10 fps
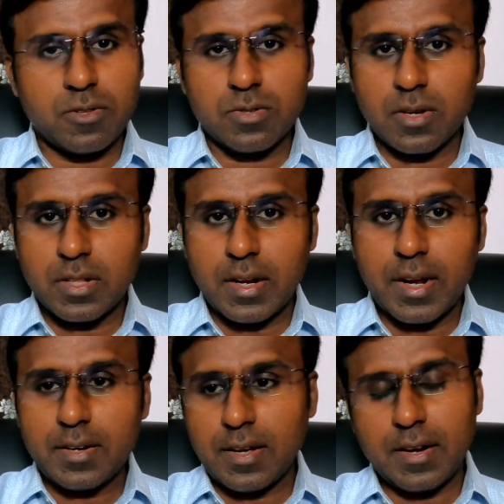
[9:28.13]
also in the
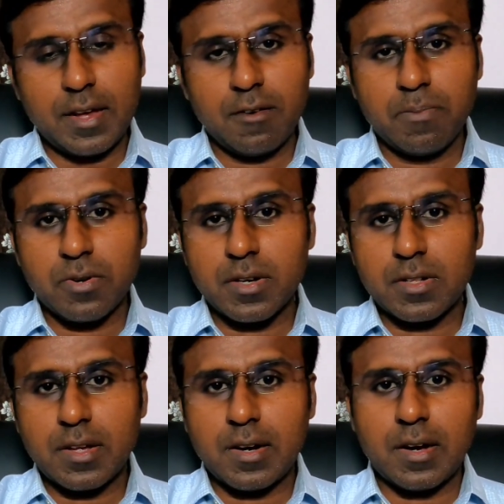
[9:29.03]
net and I will put
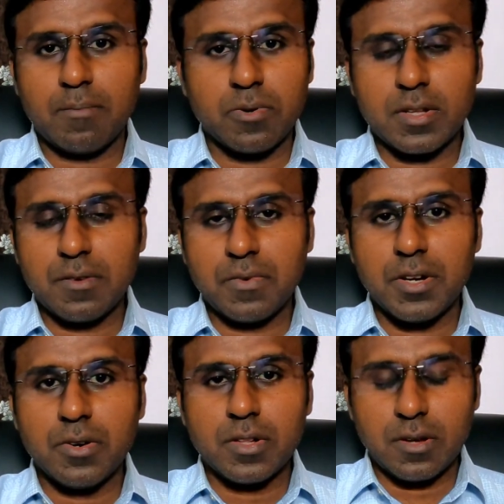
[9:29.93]
it the, uh, put that
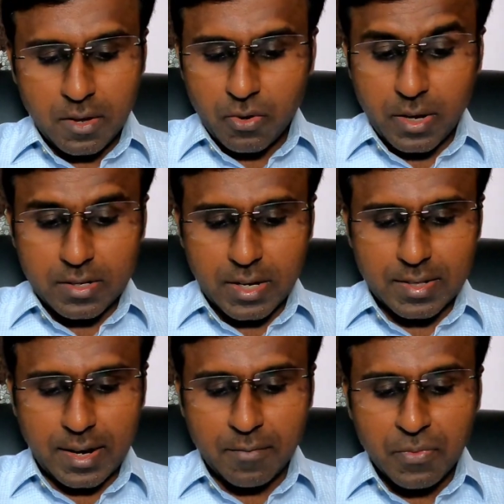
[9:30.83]
video you can check